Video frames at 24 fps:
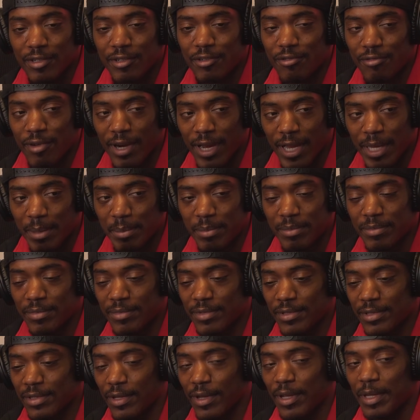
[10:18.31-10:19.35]
grime,
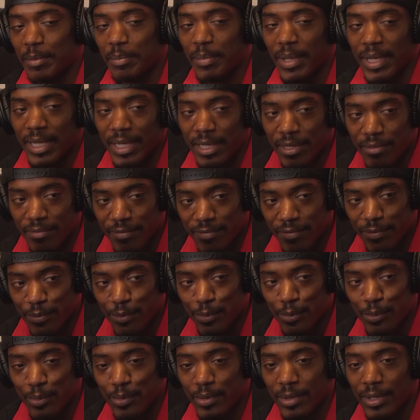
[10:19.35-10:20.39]
started paid in
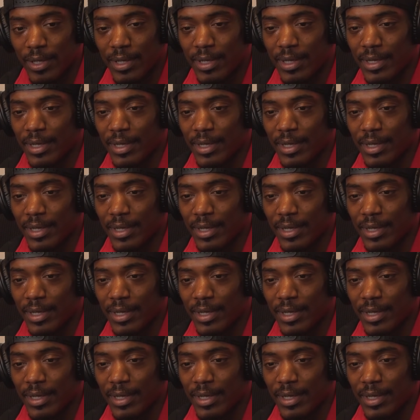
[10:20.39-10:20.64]
full,